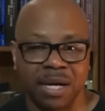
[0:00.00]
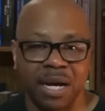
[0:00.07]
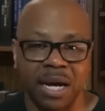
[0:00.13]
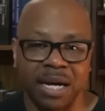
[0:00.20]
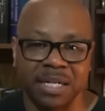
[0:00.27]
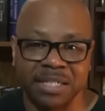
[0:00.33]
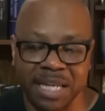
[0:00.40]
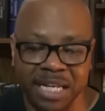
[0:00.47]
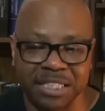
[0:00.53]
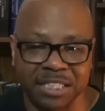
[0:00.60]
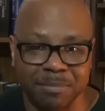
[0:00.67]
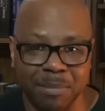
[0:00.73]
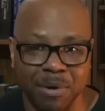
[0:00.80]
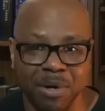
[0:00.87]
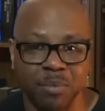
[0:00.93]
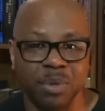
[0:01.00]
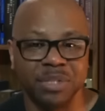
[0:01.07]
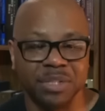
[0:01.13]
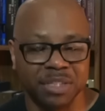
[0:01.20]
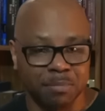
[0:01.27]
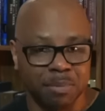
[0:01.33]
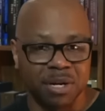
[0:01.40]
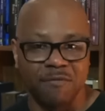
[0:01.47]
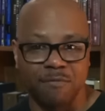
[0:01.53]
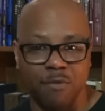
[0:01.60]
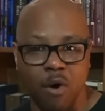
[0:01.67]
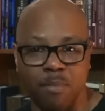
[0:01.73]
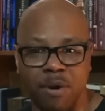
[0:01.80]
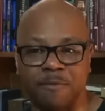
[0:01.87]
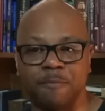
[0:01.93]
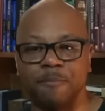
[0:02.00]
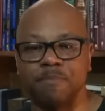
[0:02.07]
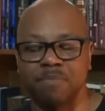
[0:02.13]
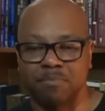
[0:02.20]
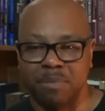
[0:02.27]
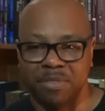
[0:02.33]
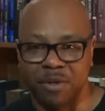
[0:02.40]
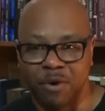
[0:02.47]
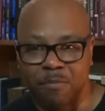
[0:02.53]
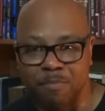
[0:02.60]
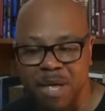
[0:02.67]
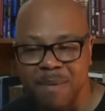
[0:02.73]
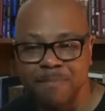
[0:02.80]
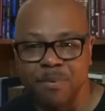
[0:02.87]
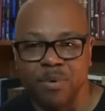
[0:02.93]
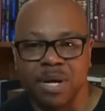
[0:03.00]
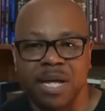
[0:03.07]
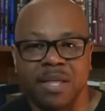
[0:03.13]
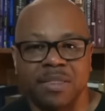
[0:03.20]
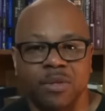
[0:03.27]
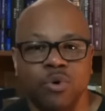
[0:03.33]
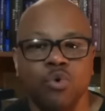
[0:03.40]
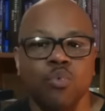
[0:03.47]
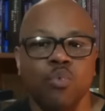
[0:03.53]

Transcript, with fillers: uh, testimony, which is the Book of Mormon. But there are people in who